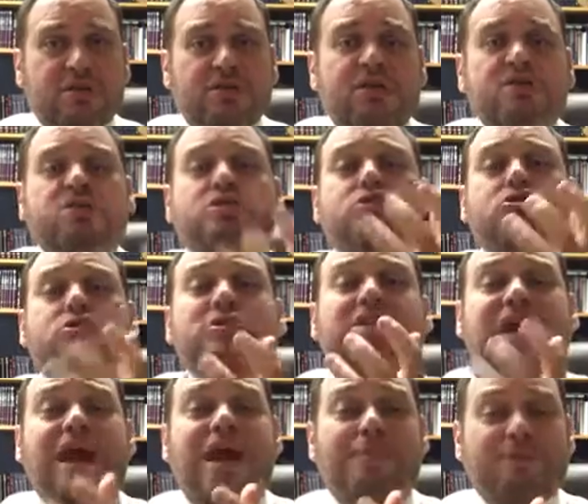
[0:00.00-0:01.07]
these 2
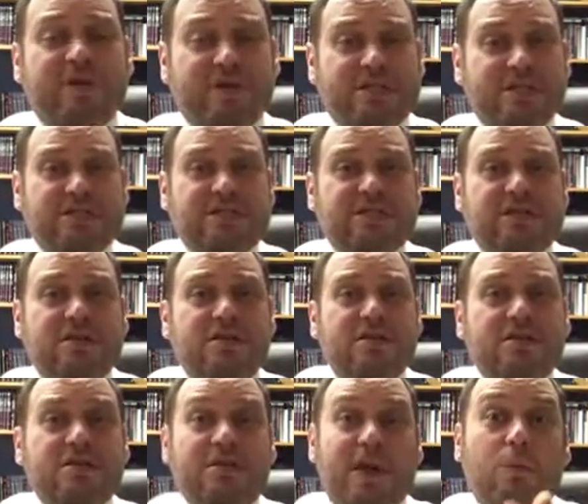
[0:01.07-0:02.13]
tablets
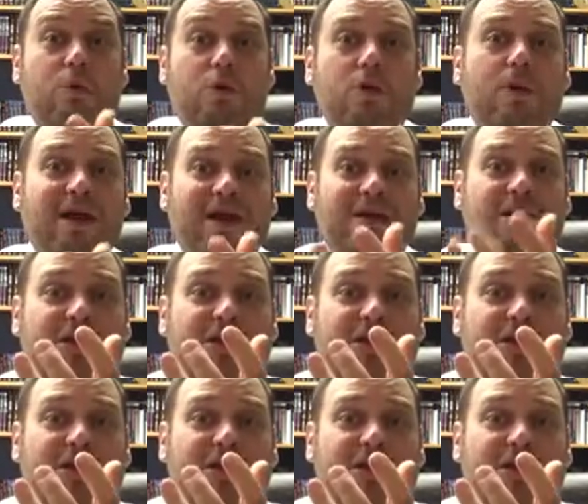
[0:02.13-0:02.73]
that were